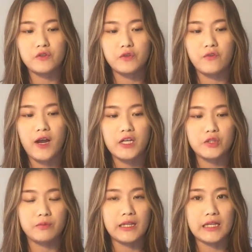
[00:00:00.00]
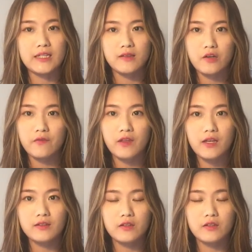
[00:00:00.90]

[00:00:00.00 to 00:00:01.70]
to financial planning side of things.